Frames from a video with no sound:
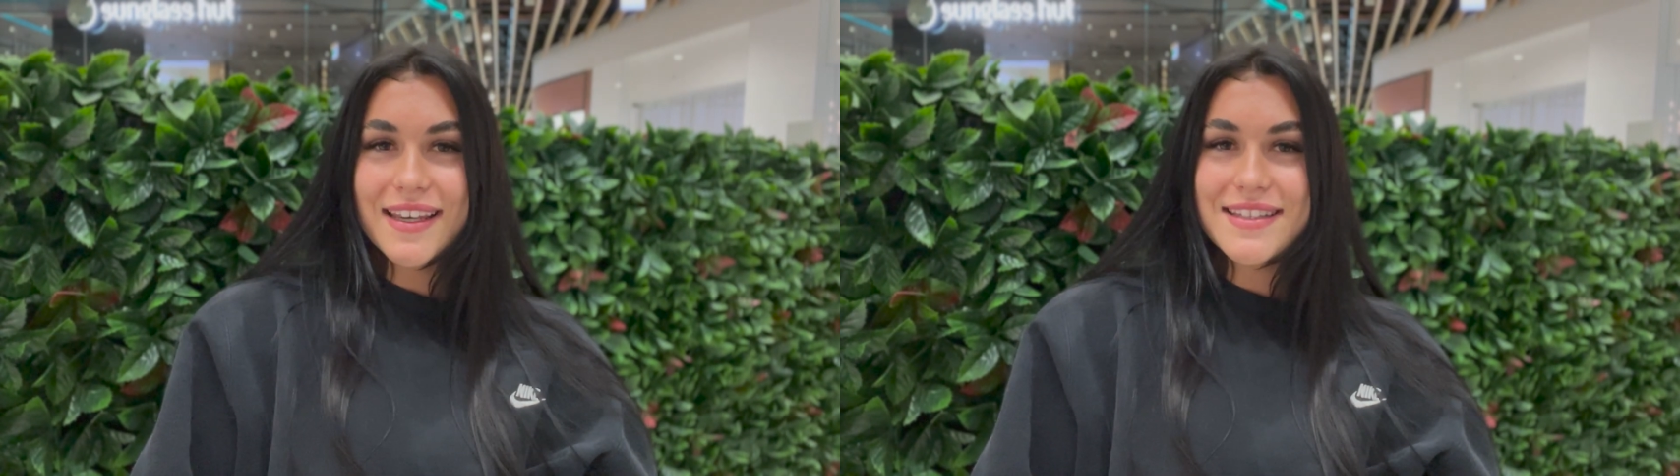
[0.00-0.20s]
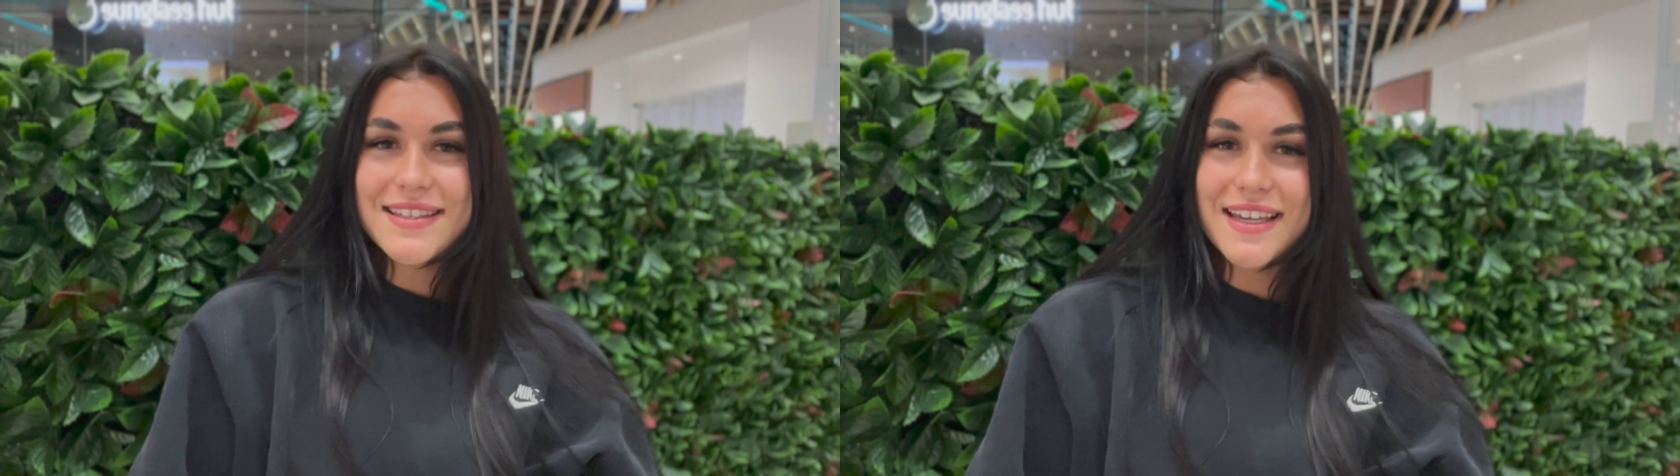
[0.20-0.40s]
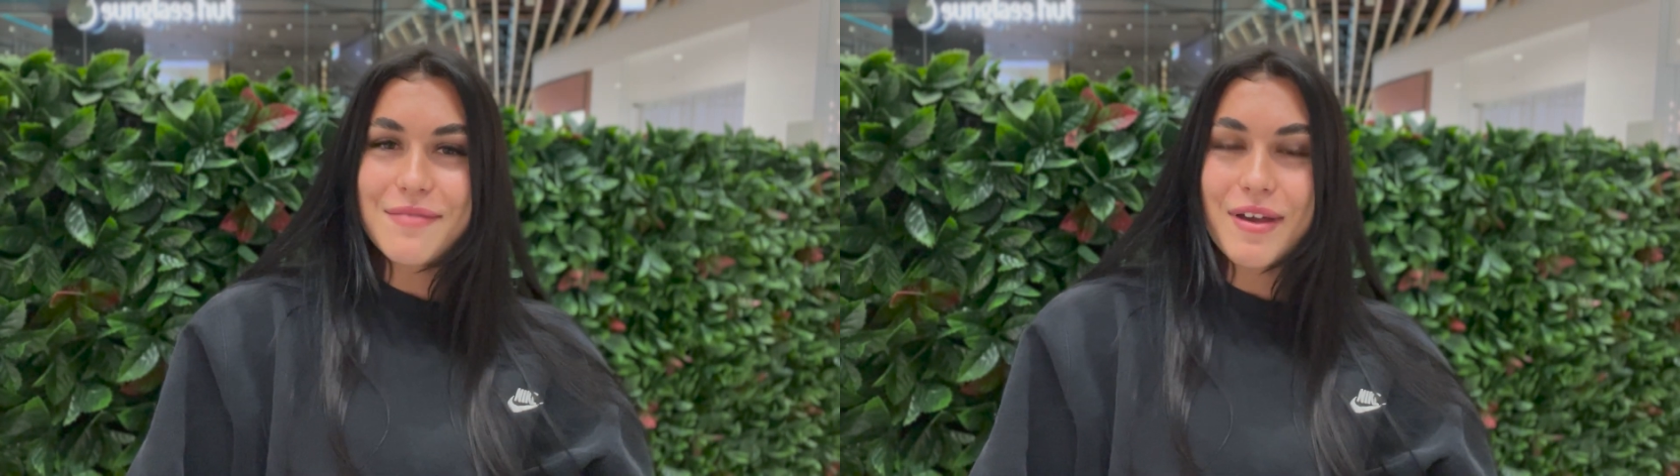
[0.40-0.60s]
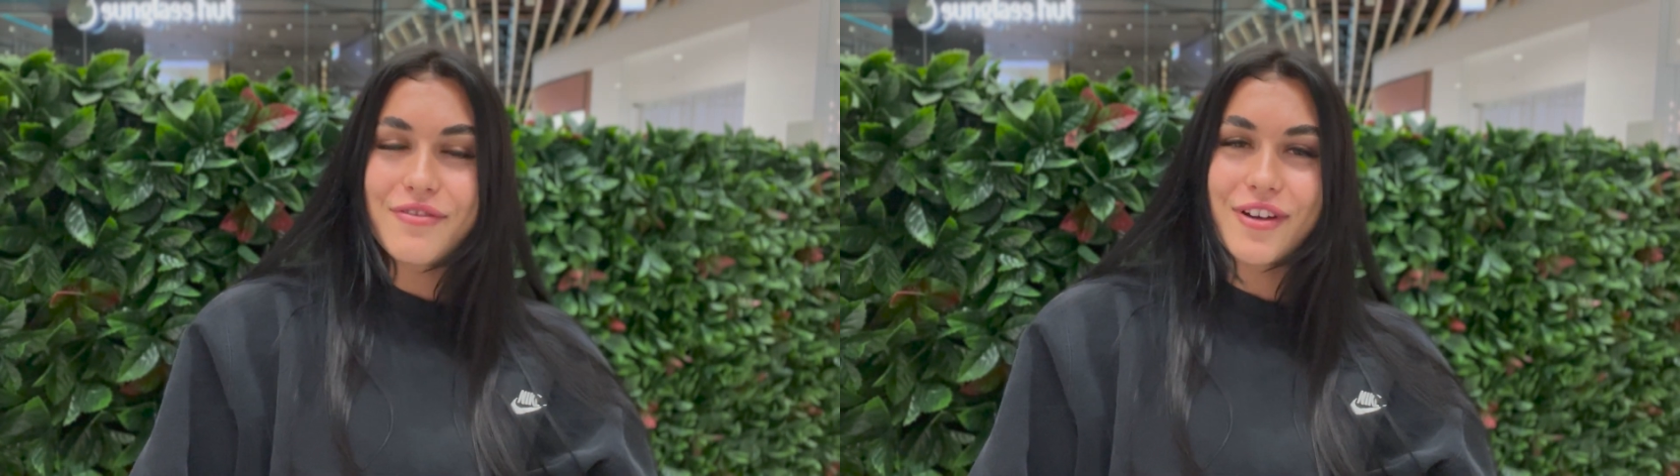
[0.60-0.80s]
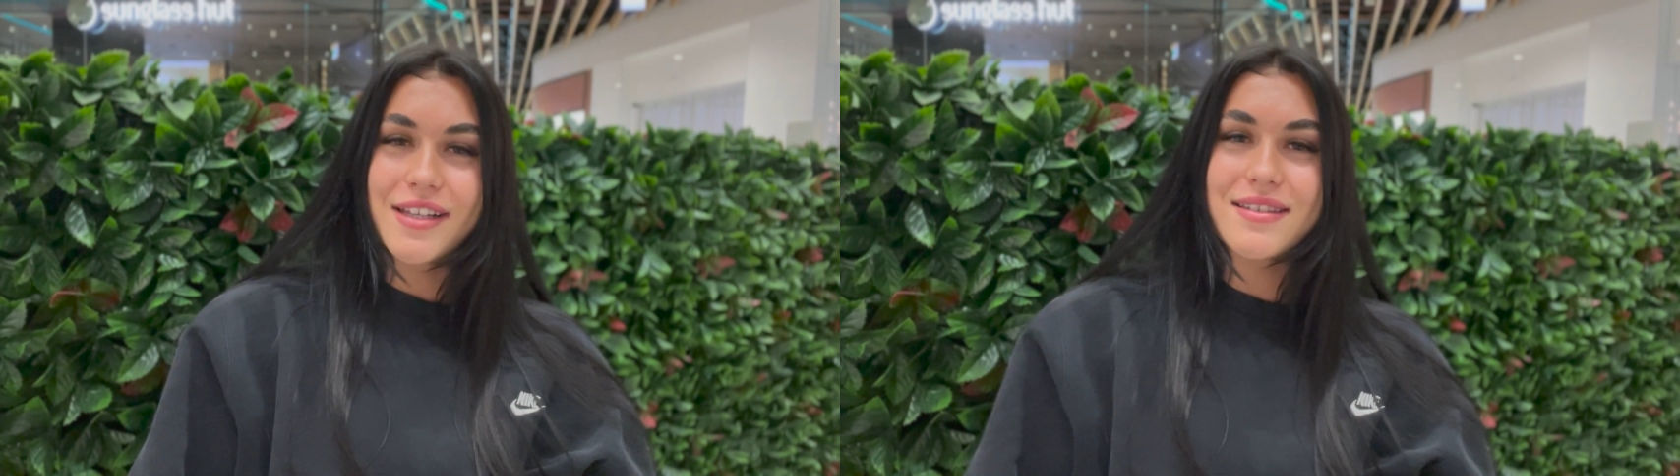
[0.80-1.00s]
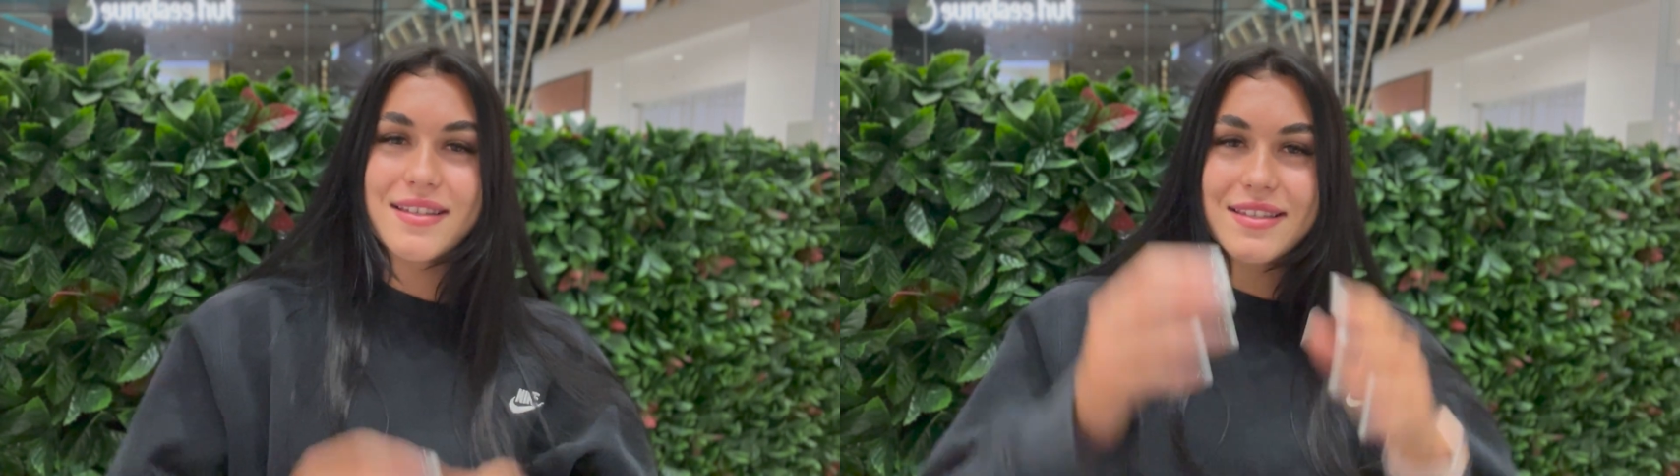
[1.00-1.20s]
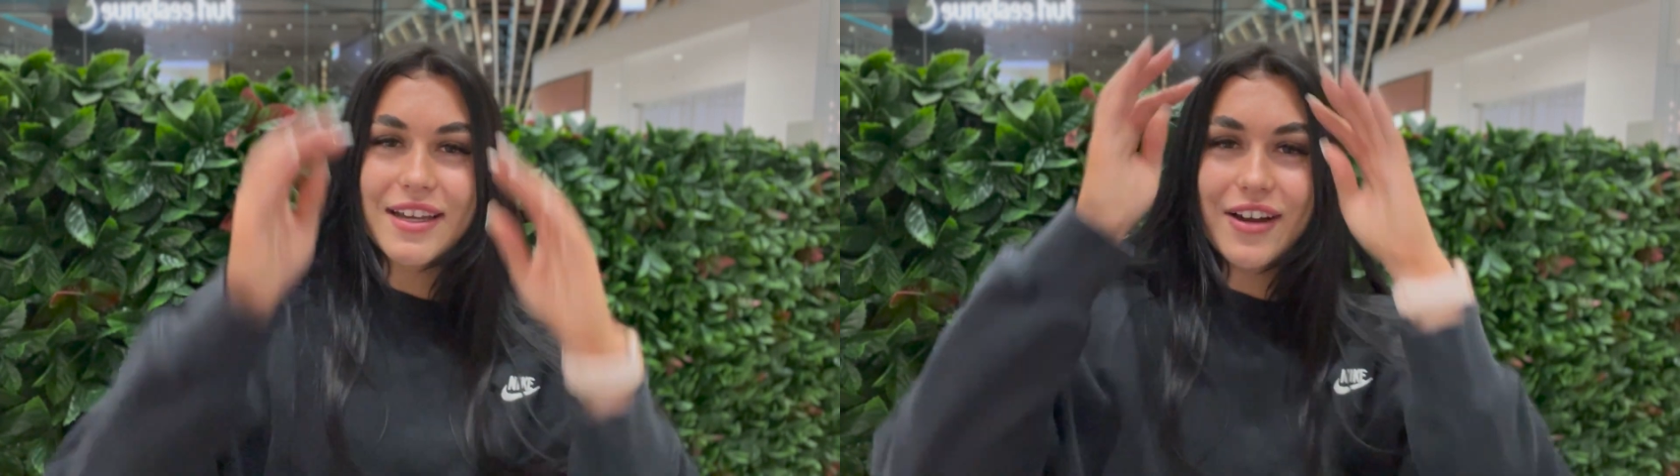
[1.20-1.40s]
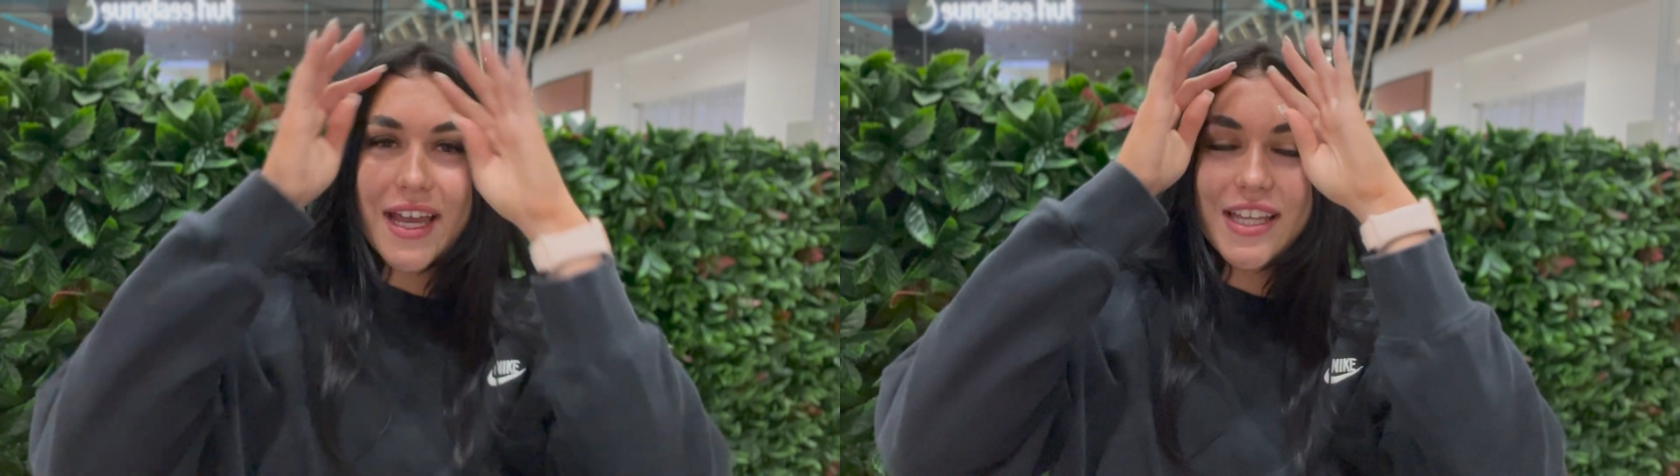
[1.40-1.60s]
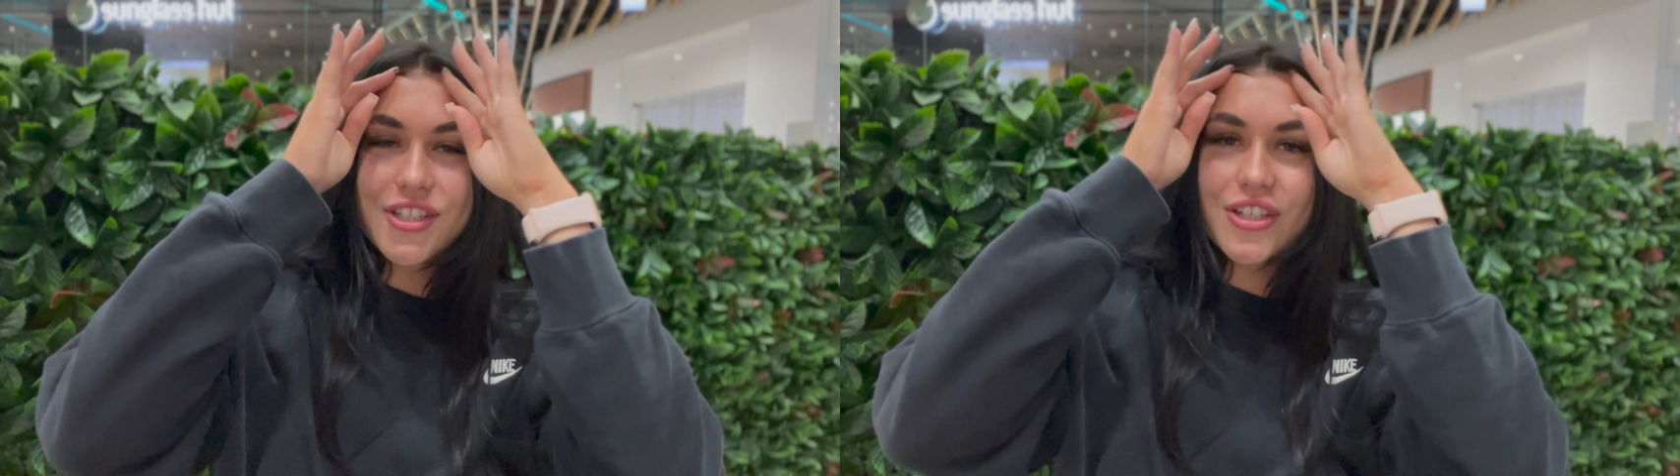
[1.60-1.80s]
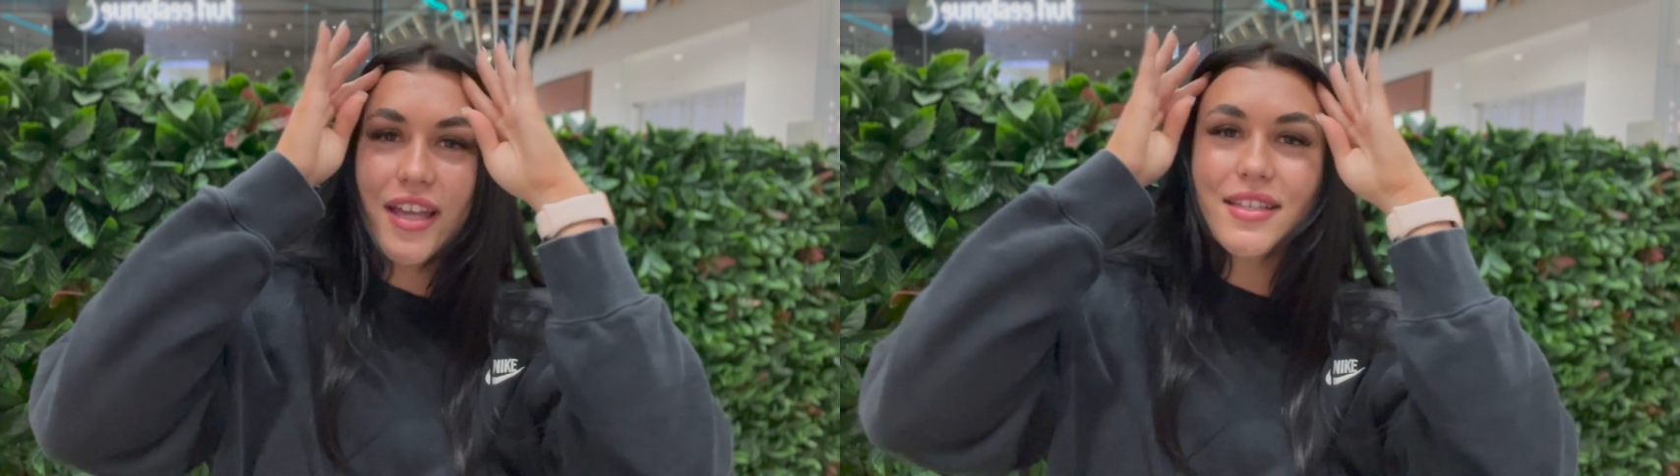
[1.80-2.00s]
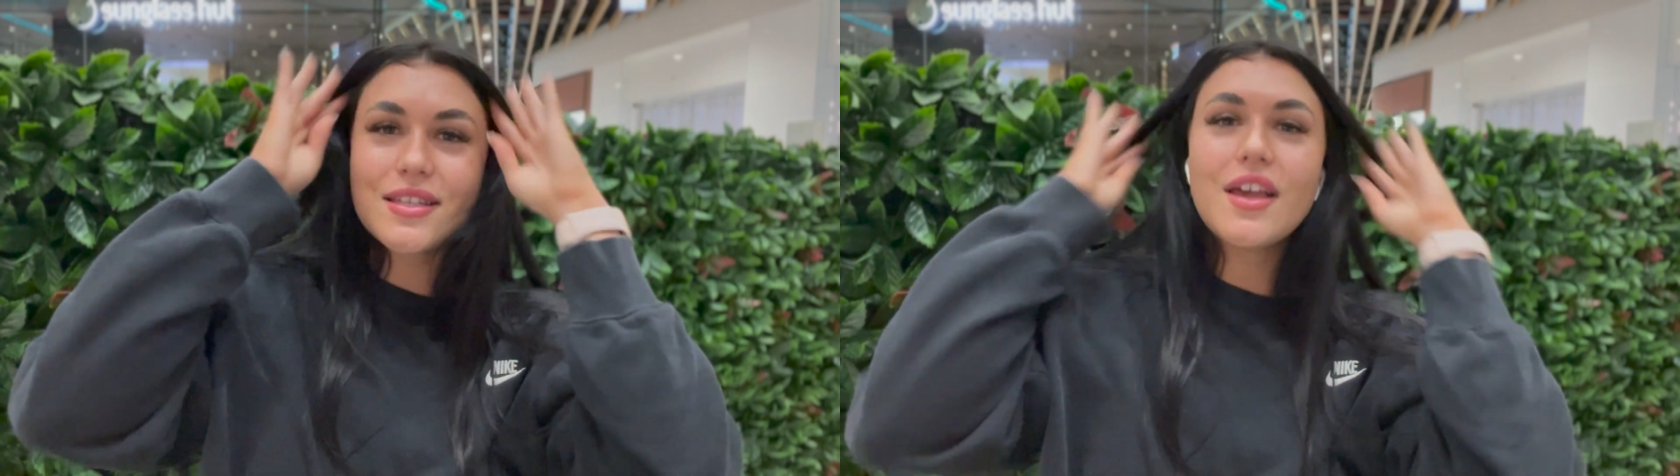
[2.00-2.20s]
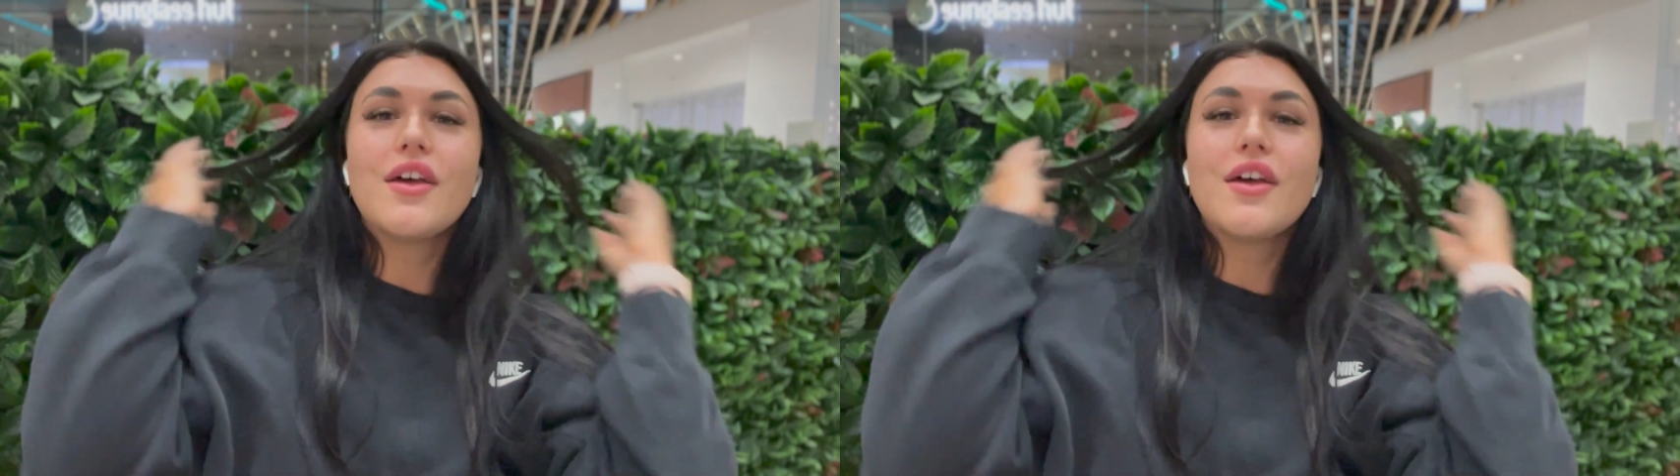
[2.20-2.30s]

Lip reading: to see my friends Sarah and Jess,